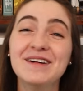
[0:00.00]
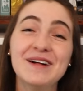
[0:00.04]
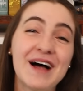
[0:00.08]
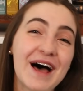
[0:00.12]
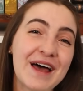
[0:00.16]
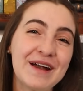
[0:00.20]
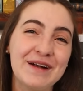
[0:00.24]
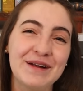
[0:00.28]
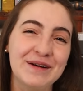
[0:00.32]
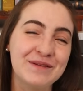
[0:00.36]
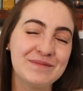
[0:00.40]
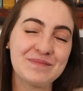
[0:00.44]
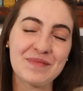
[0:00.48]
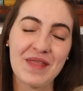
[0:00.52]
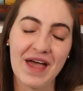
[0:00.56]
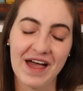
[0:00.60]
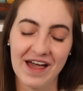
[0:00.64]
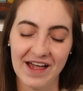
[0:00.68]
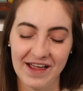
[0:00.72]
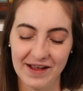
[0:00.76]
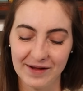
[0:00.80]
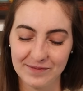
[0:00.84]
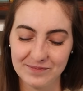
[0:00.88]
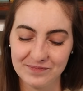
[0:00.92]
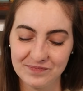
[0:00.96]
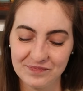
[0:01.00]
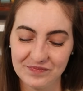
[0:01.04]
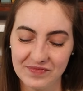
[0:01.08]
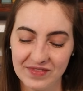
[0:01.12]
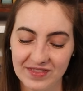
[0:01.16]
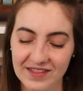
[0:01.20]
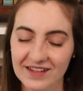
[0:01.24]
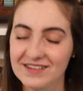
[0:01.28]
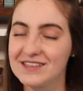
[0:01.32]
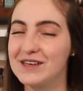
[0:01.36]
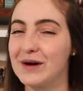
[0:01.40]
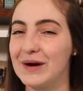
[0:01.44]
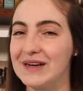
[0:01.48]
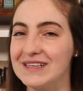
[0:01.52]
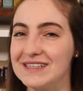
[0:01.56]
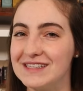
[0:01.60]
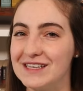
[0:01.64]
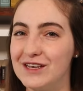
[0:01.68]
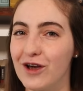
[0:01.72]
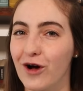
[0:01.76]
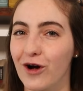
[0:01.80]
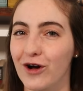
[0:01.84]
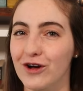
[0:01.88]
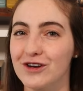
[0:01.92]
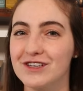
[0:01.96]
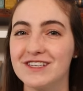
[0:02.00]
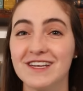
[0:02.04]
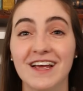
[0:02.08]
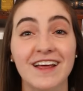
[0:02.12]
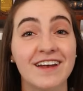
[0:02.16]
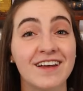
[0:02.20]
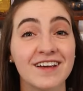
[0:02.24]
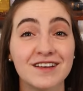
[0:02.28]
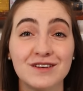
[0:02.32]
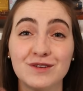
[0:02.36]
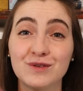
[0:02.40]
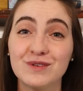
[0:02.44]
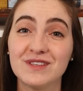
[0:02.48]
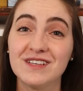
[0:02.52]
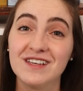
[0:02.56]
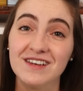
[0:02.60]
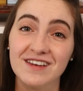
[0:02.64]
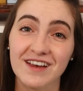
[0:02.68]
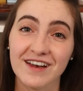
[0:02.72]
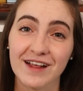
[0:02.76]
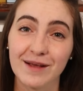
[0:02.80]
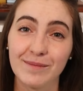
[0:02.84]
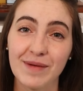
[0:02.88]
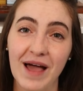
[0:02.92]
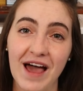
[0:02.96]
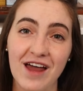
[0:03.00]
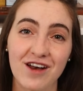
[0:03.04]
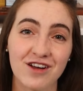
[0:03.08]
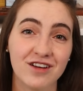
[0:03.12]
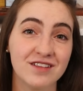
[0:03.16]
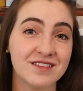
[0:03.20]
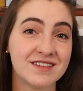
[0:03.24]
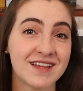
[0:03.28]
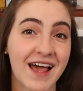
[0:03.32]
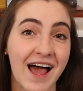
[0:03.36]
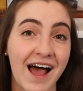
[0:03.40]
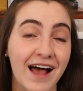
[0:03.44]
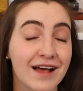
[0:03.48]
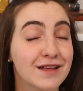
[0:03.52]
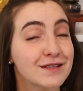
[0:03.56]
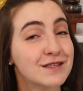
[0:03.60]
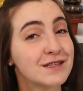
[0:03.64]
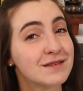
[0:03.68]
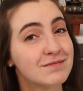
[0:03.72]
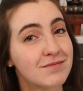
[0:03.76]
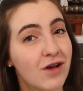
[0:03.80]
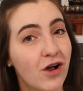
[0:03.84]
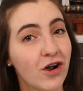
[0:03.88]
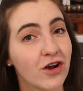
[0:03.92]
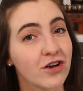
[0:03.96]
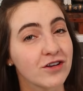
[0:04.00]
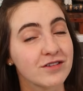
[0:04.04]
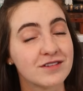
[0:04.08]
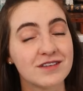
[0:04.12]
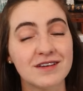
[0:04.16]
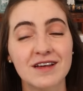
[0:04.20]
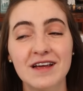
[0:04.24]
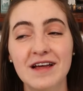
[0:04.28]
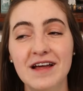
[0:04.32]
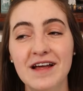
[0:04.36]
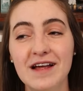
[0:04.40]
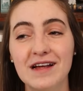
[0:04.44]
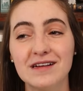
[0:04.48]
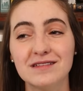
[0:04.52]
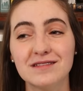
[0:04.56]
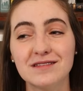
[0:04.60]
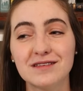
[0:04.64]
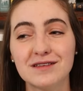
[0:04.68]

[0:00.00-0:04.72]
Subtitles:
I don't know, that's how I see art, and I do see knitting patterns as art. And